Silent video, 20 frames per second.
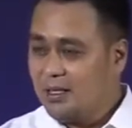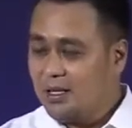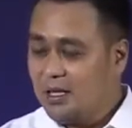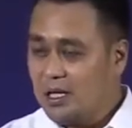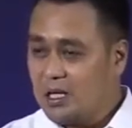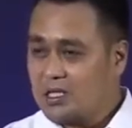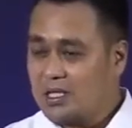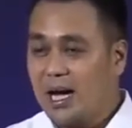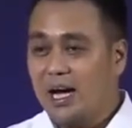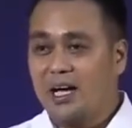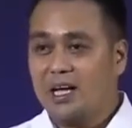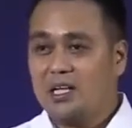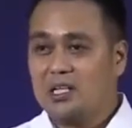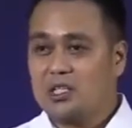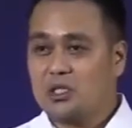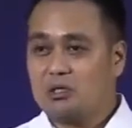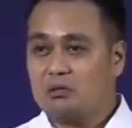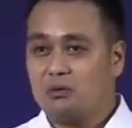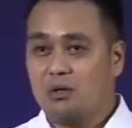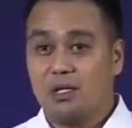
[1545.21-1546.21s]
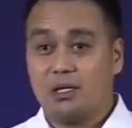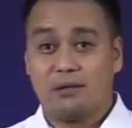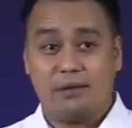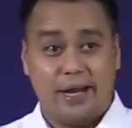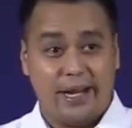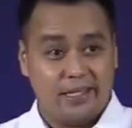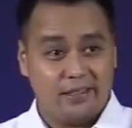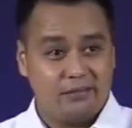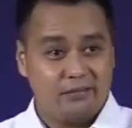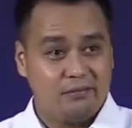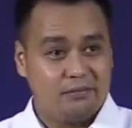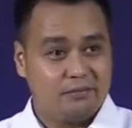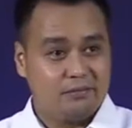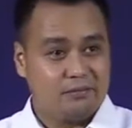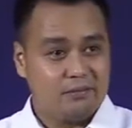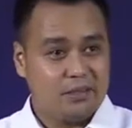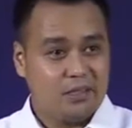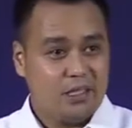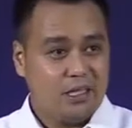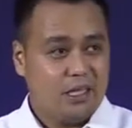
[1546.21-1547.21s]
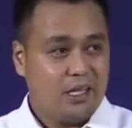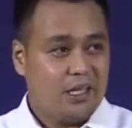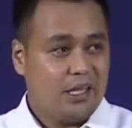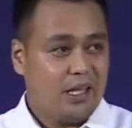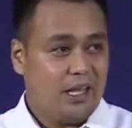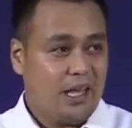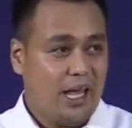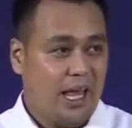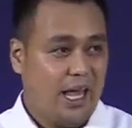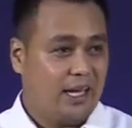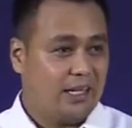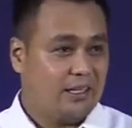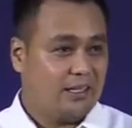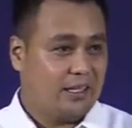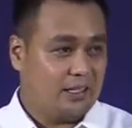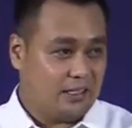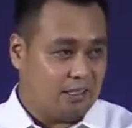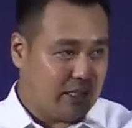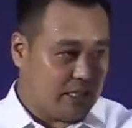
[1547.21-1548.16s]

His eyes were red, and